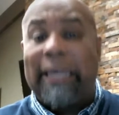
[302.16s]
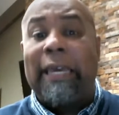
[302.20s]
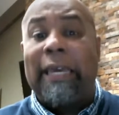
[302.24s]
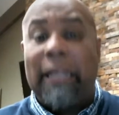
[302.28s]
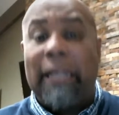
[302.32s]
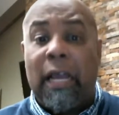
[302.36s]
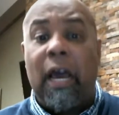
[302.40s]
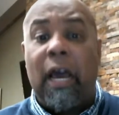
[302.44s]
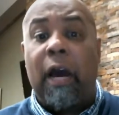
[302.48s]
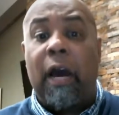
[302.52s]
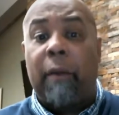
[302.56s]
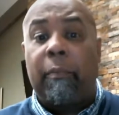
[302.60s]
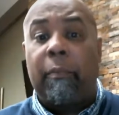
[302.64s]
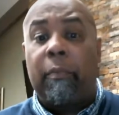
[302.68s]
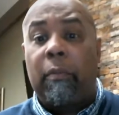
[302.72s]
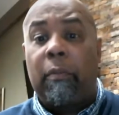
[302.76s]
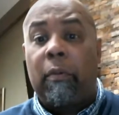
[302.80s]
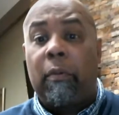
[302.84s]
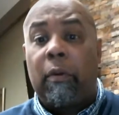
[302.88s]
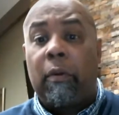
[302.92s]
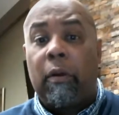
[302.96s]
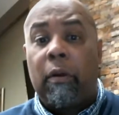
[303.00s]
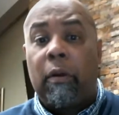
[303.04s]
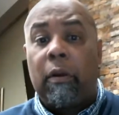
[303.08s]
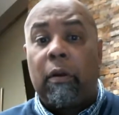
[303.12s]
up.
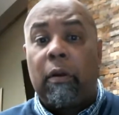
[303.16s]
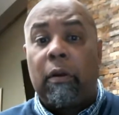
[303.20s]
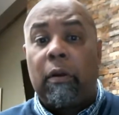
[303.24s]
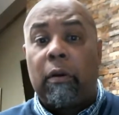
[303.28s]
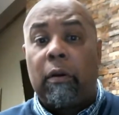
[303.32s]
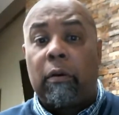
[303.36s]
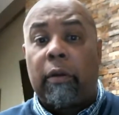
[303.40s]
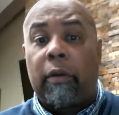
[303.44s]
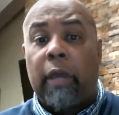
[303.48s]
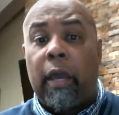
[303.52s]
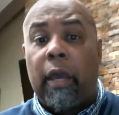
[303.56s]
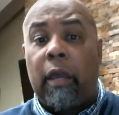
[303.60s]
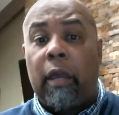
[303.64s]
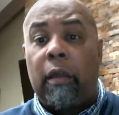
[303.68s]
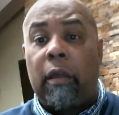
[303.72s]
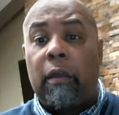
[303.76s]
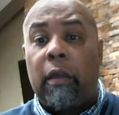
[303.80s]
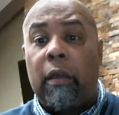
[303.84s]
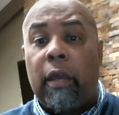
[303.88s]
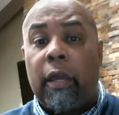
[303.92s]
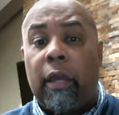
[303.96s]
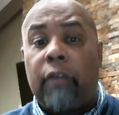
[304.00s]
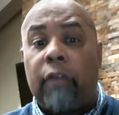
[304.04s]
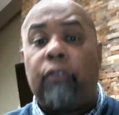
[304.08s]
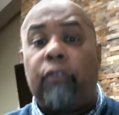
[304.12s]
Okay?
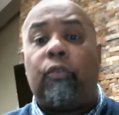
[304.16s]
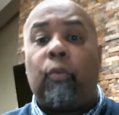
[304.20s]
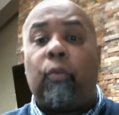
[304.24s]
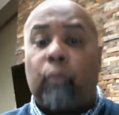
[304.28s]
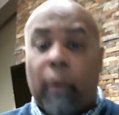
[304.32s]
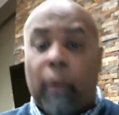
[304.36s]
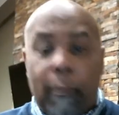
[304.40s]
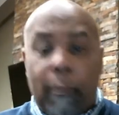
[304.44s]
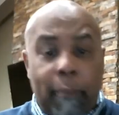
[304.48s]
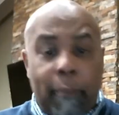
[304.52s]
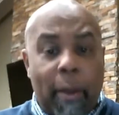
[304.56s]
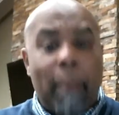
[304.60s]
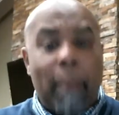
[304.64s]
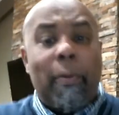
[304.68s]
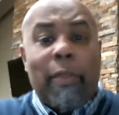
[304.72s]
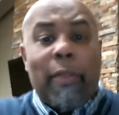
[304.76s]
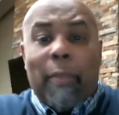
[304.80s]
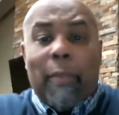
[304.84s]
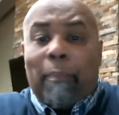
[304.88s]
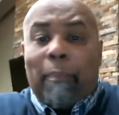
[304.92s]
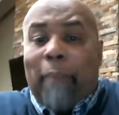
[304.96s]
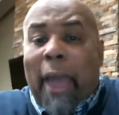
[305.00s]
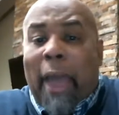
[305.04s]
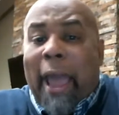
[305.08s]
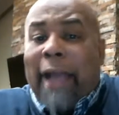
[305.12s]
Remember the
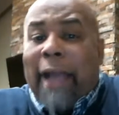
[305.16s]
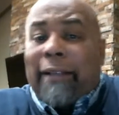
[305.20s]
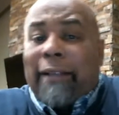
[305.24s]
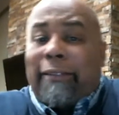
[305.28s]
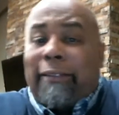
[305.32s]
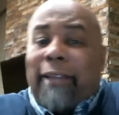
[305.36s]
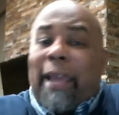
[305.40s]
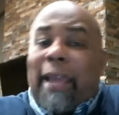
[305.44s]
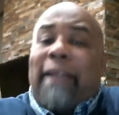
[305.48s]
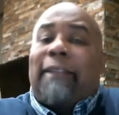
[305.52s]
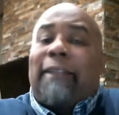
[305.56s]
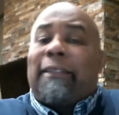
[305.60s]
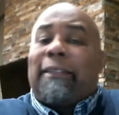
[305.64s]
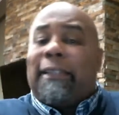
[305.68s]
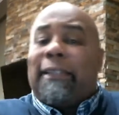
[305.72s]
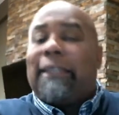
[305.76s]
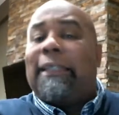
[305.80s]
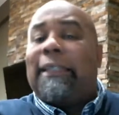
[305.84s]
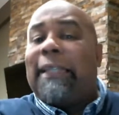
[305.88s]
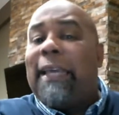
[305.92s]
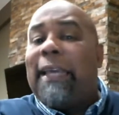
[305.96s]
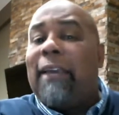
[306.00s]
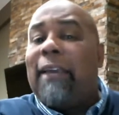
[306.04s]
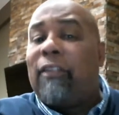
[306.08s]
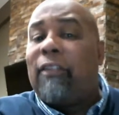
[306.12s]
bad taste it
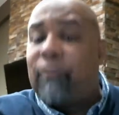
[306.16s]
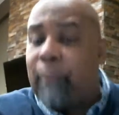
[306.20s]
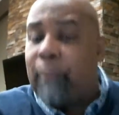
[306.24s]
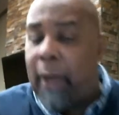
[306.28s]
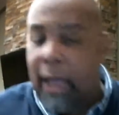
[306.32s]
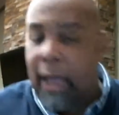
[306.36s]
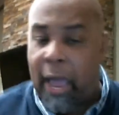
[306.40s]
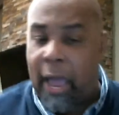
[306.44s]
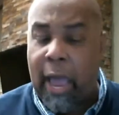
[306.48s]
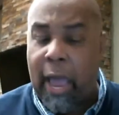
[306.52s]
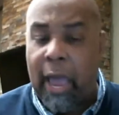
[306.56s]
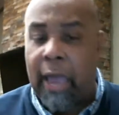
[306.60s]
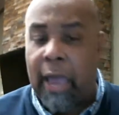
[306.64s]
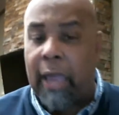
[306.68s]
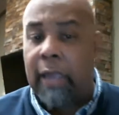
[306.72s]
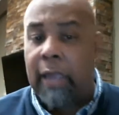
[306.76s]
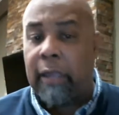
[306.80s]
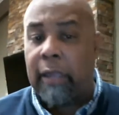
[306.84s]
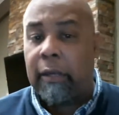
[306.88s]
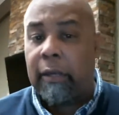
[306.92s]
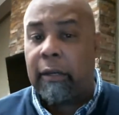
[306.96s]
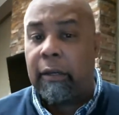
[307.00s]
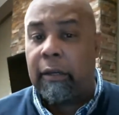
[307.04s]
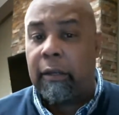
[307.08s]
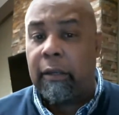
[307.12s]
leaves behind.
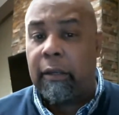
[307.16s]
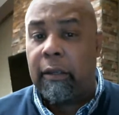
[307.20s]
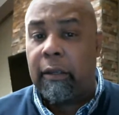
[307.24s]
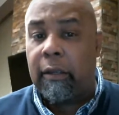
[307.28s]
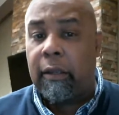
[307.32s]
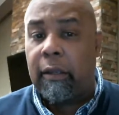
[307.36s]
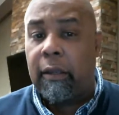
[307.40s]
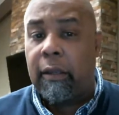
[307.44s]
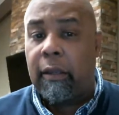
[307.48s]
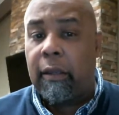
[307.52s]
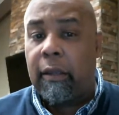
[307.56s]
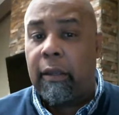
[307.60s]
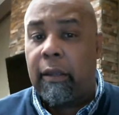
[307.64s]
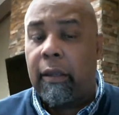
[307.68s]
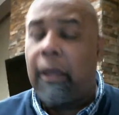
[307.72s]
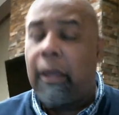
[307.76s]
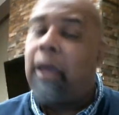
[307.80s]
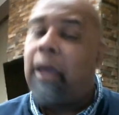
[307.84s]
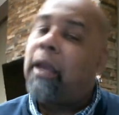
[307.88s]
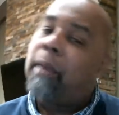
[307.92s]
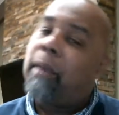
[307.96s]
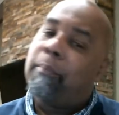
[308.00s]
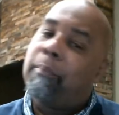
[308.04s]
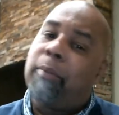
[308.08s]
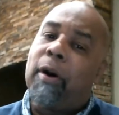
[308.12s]

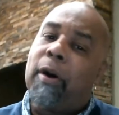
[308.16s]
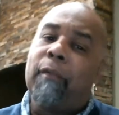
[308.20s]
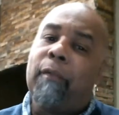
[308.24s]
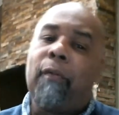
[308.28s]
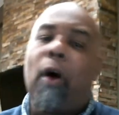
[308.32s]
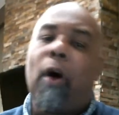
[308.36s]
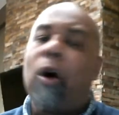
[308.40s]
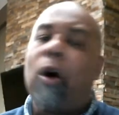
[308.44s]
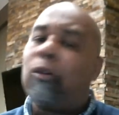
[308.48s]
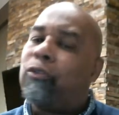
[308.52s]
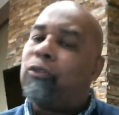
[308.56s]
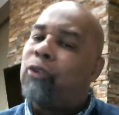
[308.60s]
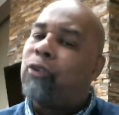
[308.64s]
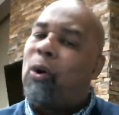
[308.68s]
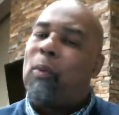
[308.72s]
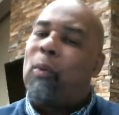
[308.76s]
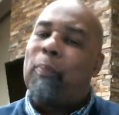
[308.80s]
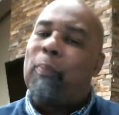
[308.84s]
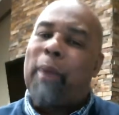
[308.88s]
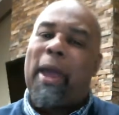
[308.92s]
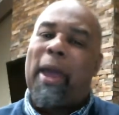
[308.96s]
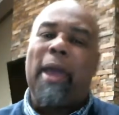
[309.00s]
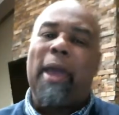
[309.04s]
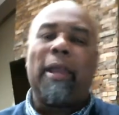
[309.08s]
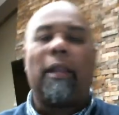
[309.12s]
And above all, don't
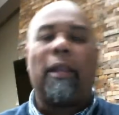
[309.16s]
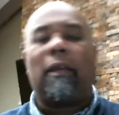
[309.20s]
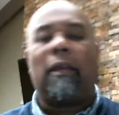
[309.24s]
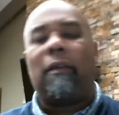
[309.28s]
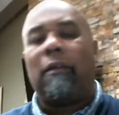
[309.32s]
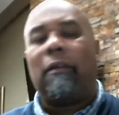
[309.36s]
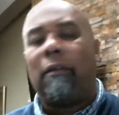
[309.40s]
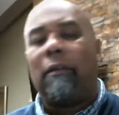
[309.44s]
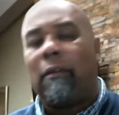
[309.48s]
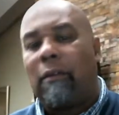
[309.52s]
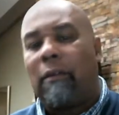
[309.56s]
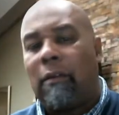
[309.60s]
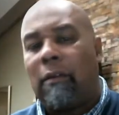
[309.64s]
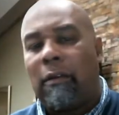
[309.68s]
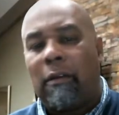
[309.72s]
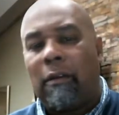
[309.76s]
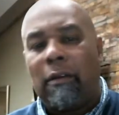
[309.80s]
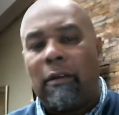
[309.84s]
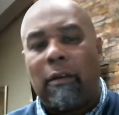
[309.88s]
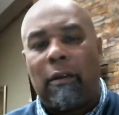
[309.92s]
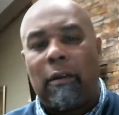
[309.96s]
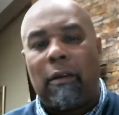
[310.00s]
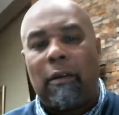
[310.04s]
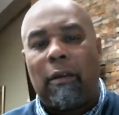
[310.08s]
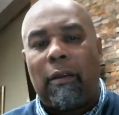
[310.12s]
panic.
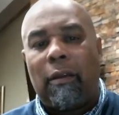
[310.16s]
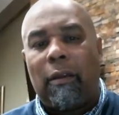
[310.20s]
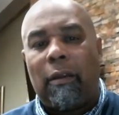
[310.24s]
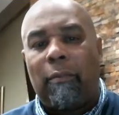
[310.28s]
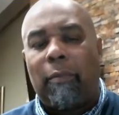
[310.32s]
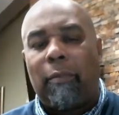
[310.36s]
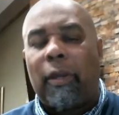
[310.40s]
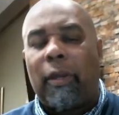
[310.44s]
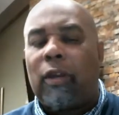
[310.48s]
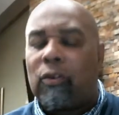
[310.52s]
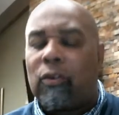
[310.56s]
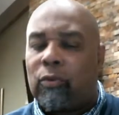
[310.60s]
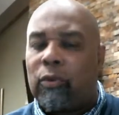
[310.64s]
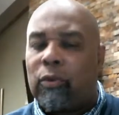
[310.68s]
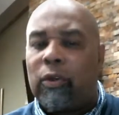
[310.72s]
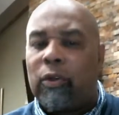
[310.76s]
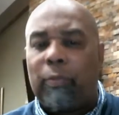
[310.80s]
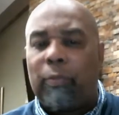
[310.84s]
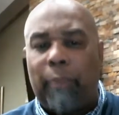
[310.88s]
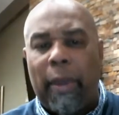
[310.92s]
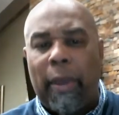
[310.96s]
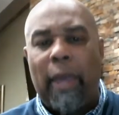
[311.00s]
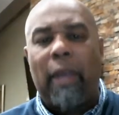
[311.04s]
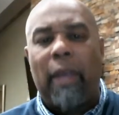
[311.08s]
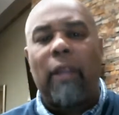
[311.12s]
Because when you
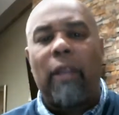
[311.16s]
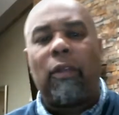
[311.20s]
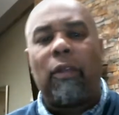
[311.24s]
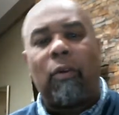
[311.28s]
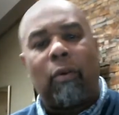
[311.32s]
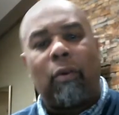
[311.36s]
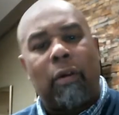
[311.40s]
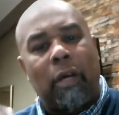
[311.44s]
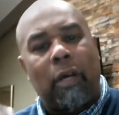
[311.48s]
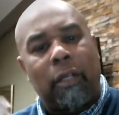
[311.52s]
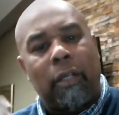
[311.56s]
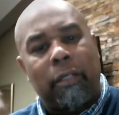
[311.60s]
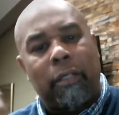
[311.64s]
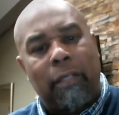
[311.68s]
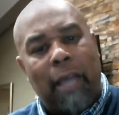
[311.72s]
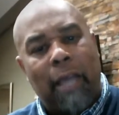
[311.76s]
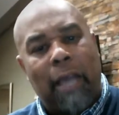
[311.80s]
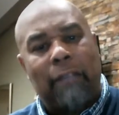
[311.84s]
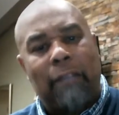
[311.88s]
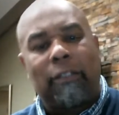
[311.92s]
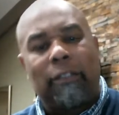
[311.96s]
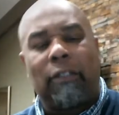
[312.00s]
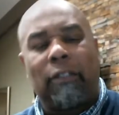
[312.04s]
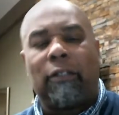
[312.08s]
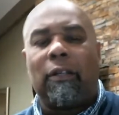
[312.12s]
panic, you cut the
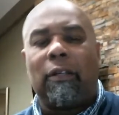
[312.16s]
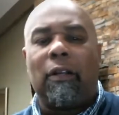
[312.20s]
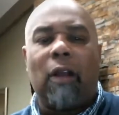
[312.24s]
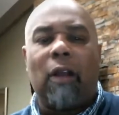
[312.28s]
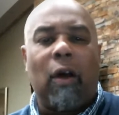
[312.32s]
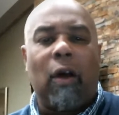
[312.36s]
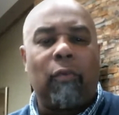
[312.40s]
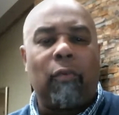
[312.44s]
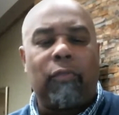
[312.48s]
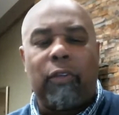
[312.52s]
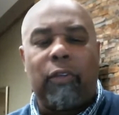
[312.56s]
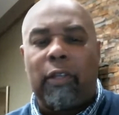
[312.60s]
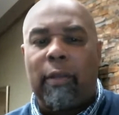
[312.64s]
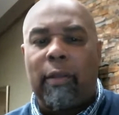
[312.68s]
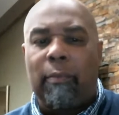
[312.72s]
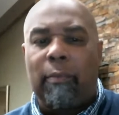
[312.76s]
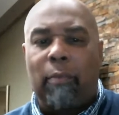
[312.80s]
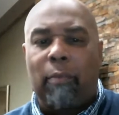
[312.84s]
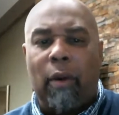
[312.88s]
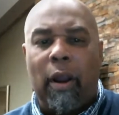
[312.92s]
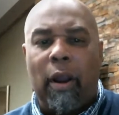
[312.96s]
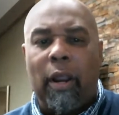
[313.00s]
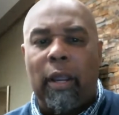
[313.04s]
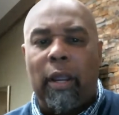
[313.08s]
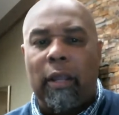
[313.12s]
oxygen off to your brain.